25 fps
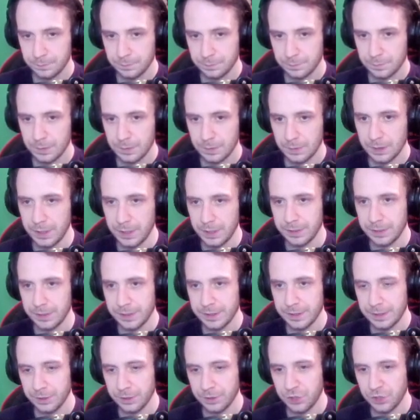in this little
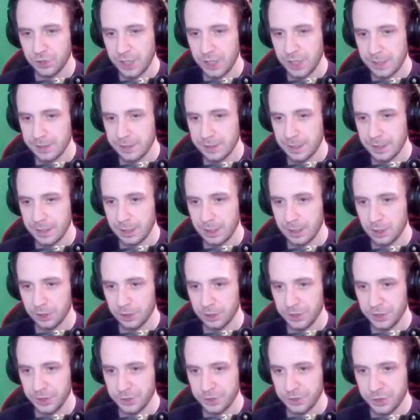chest there called an
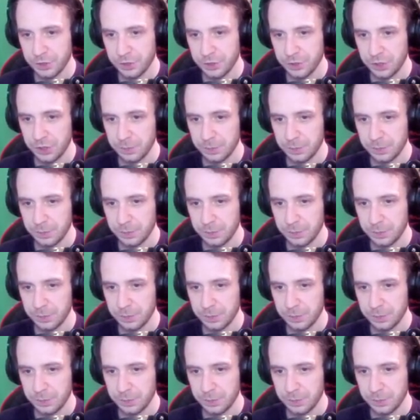Untouchable.